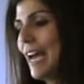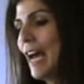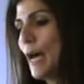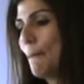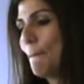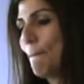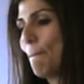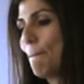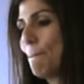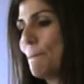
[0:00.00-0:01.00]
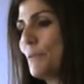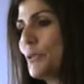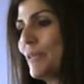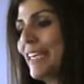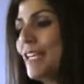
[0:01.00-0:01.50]
To
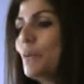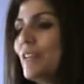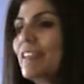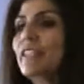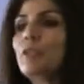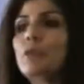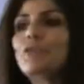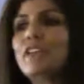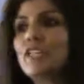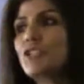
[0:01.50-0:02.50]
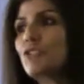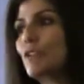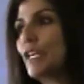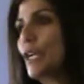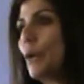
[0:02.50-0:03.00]
begin with, a little bit of
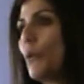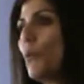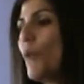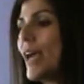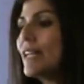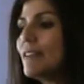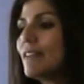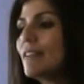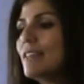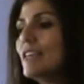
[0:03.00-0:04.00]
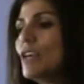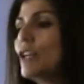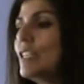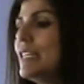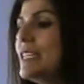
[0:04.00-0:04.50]
history. When the
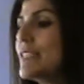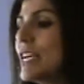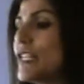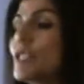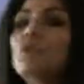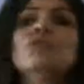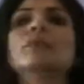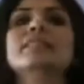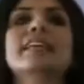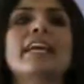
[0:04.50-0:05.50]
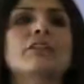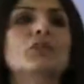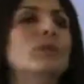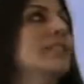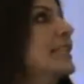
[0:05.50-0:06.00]
early Zionist movement set out
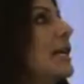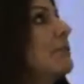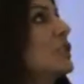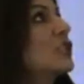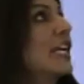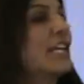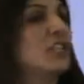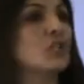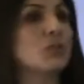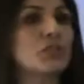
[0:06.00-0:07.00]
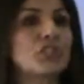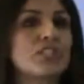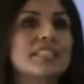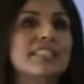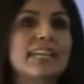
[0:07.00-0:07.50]
to establish a Jewish
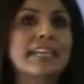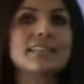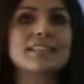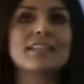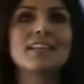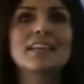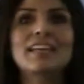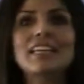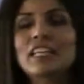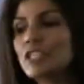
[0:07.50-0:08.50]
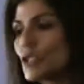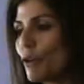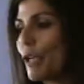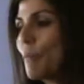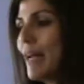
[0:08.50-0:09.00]
state in
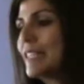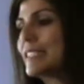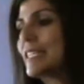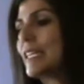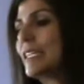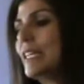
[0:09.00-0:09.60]
historic Palestine,